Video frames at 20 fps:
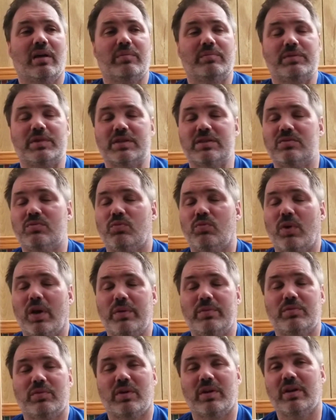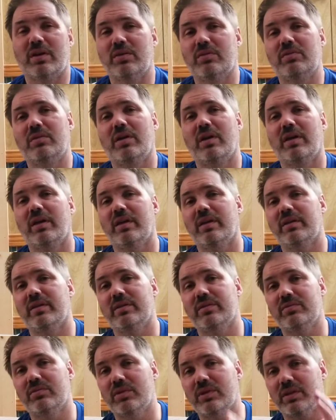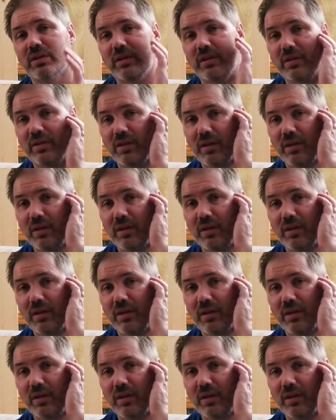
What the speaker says: just wiped right out, and really